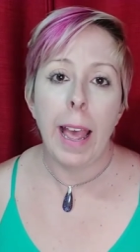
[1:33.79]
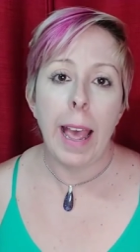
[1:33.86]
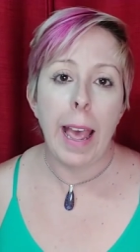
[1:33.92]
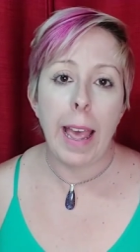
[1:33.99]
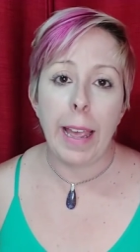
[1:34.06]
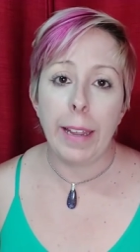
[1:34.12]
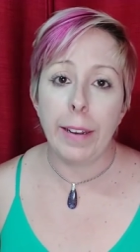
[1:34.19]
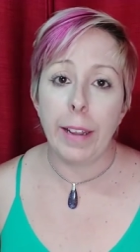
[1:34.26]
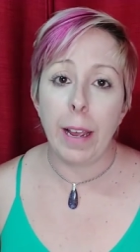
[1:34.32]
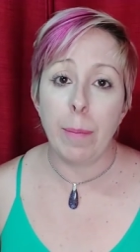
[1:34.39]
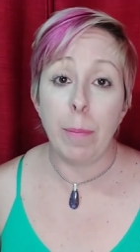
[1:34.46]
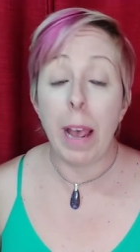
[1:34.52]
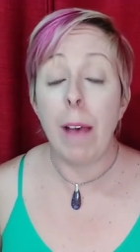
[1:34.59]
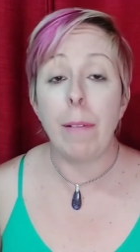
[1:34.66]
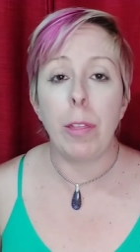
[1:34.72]
and um,
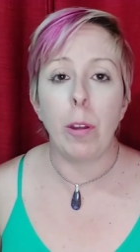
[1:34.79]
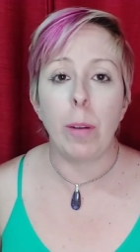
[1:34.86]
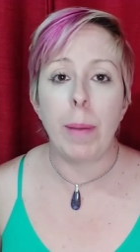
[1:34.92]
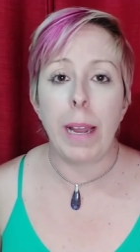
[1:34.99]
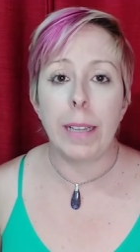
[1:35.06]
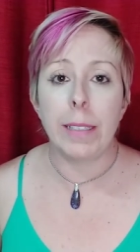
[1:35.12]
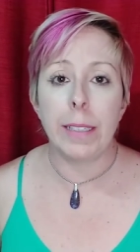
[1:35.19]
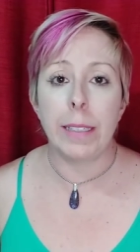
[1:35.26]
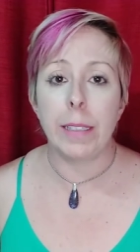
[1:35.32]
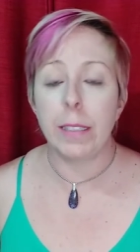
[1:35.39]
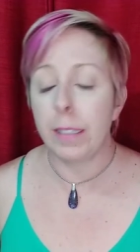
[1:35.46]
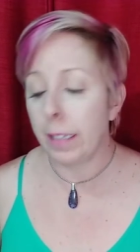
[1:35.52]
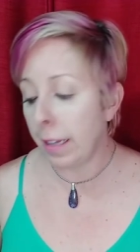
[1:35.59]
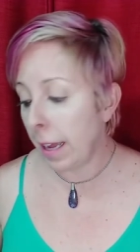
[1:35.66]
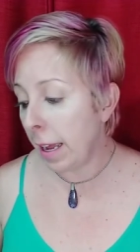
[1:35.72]
I haven't thought about it since.